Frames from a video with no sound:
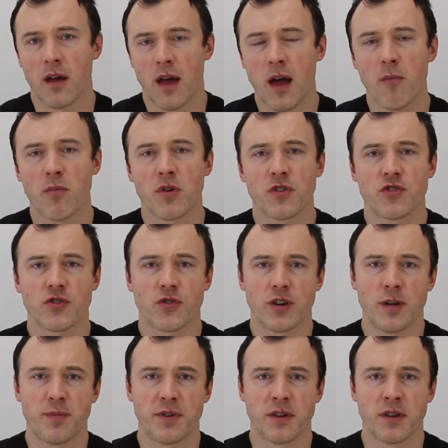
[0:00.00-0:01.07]

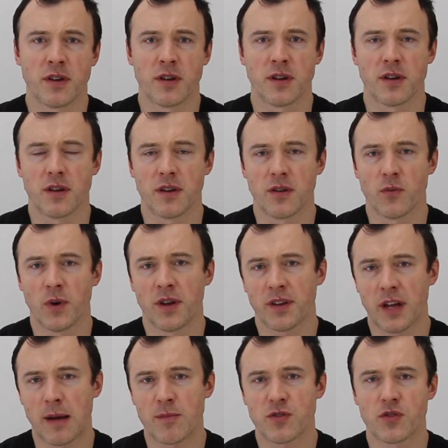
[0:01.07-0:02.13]
AmberScript when it
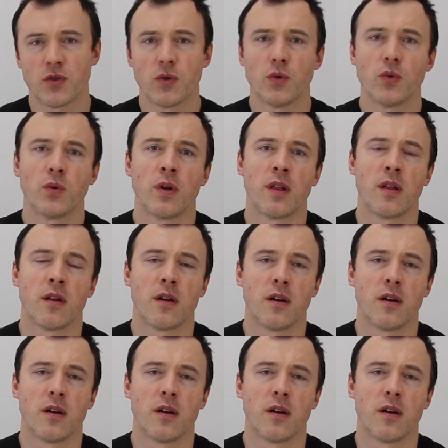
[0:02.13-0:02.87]
comes to